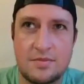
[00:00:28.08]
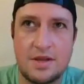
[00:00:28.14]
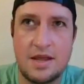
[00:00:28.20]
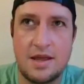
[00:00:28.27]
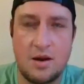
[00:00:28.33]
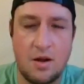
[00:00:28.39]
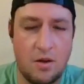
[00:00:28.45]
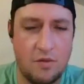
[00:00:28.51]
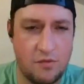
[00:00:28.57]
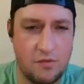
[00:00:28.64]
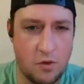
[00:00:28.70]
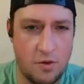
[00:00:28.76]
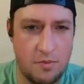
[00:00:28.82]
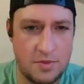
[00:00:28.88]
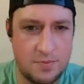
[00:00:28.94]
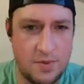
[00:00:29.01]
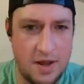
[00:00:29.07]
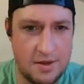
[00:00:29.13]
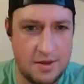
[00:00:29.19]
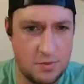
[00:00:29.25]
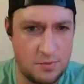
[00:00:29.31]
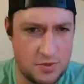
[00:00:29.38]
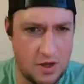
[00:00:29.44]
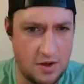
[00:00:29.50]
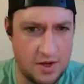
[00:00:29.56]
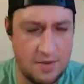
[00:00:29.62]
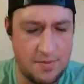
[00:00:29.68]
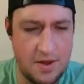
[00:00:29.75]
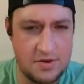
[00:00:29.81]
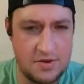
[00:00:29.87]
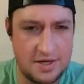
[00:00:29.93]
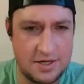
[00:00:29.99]
in all forms, but you're talking
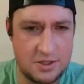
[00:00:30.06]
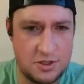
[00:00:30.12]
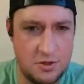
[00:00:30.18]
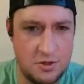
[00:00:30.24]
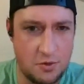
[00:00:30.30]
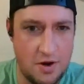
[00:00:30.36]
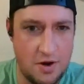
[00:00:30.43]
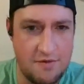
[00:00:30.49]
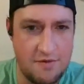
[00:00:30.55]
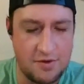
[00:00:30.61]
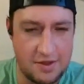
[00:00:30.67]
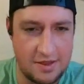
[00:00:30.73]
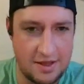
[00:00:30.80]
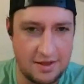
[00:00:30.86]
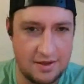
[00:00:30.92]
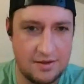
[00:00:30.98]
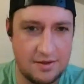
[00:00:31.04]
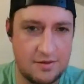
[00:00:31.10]
about addiction or everything?